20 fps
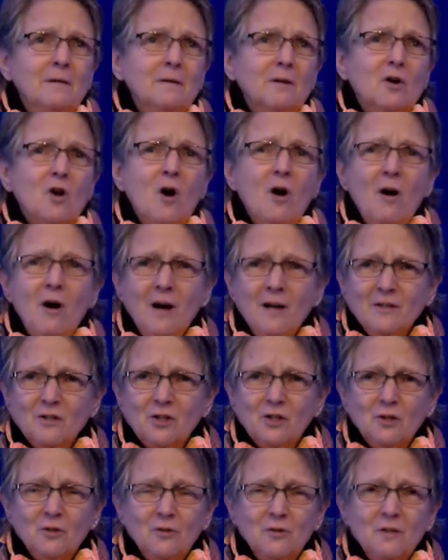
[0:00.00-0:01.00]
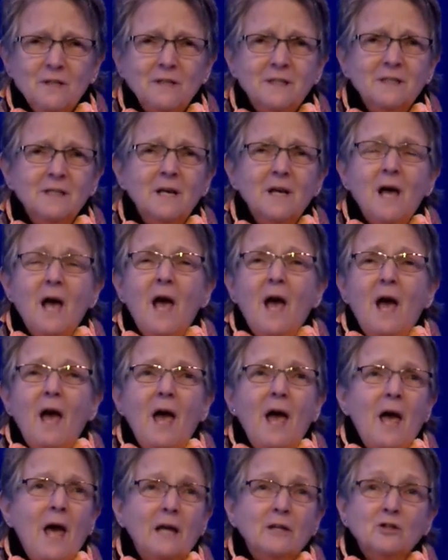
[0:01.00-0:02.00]
concerts,
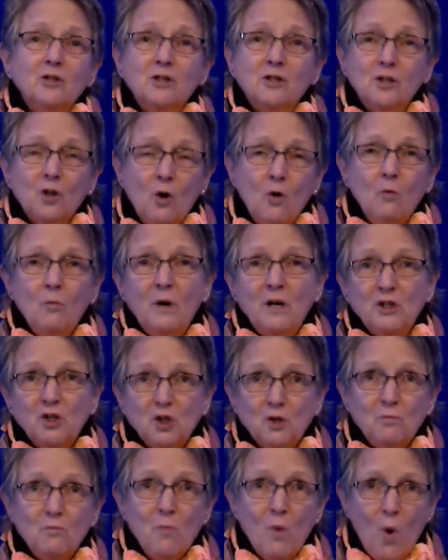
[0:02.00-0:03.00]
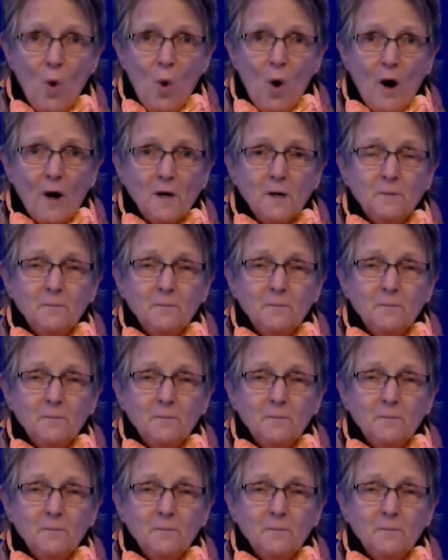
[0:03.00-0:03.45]
and so much more.